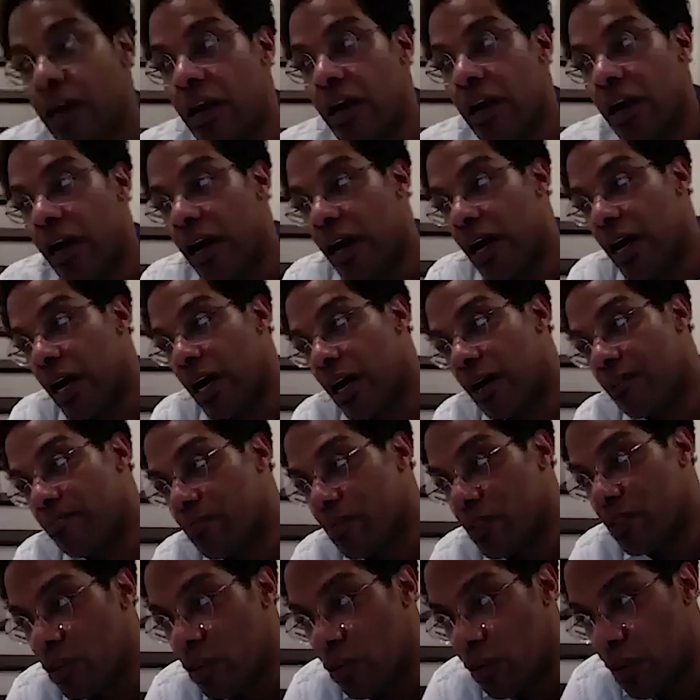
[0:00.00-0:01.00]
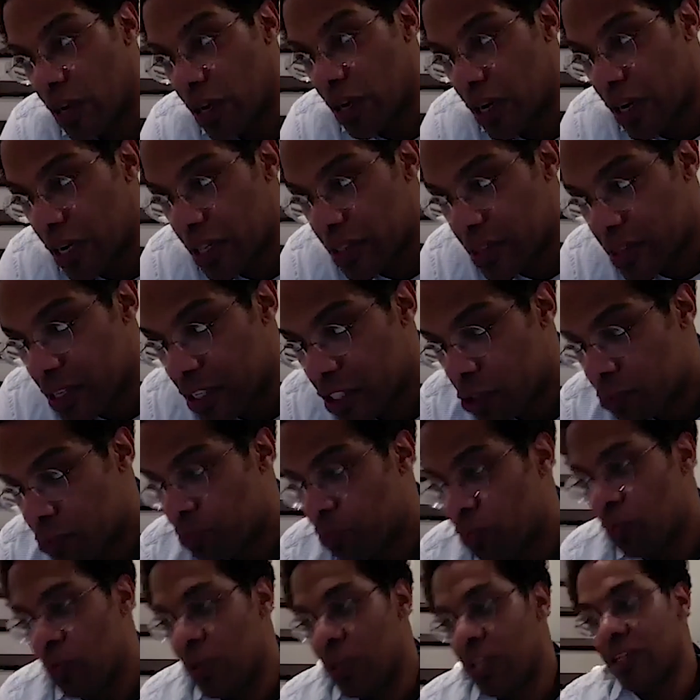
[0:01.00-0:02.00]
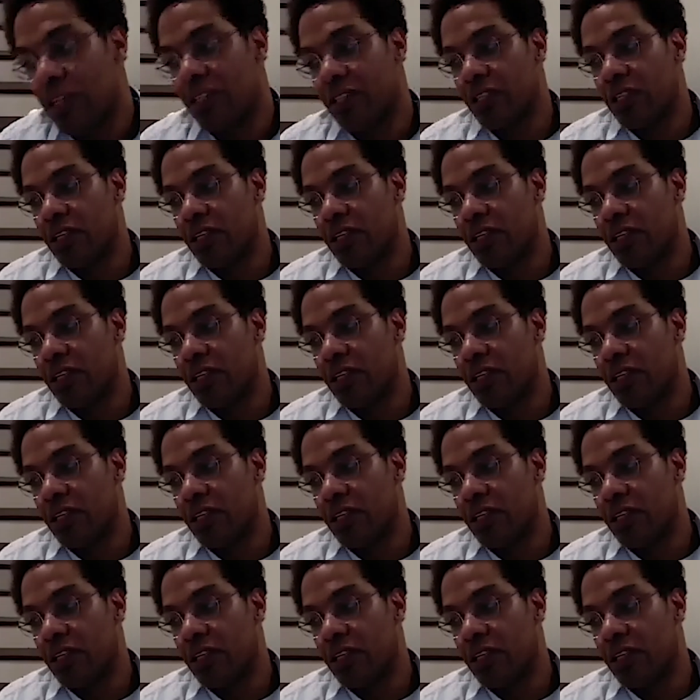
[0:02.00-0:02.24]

At this point,